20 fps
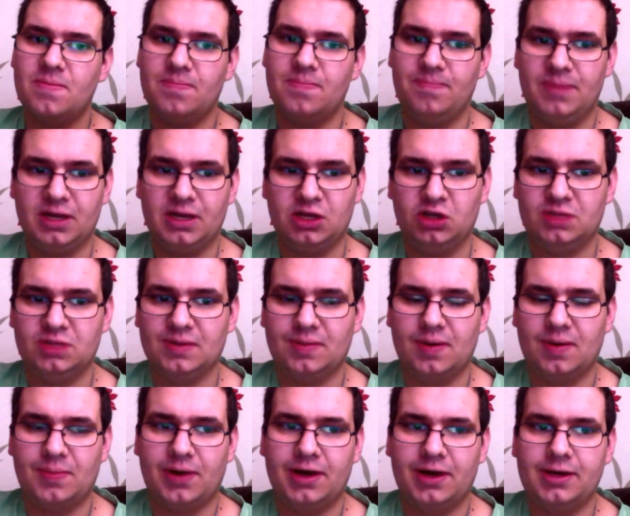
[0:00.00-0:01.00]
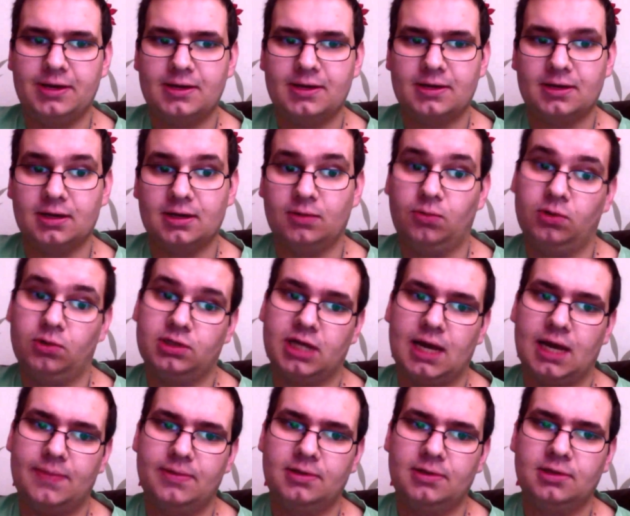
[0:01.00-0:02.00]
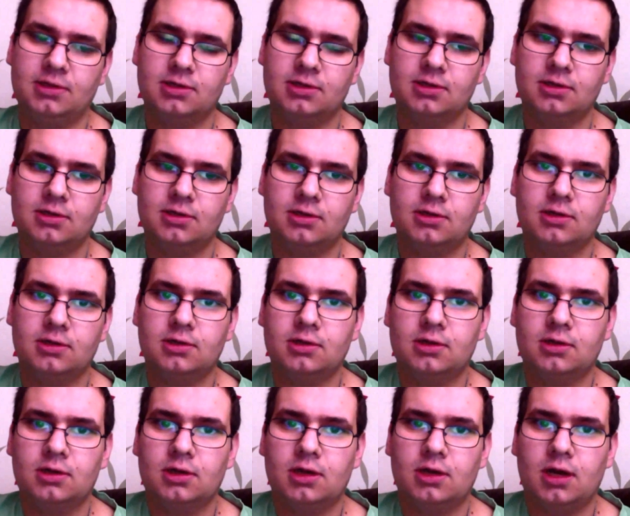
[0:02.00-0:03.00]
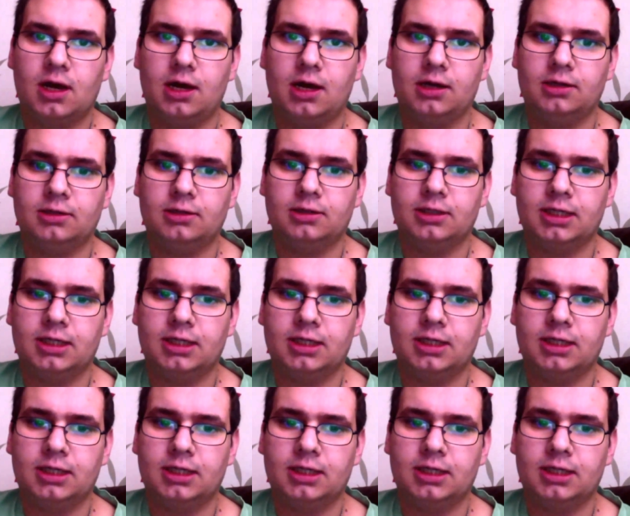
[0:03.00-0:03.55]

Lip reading: big news about my bike, what's happened, and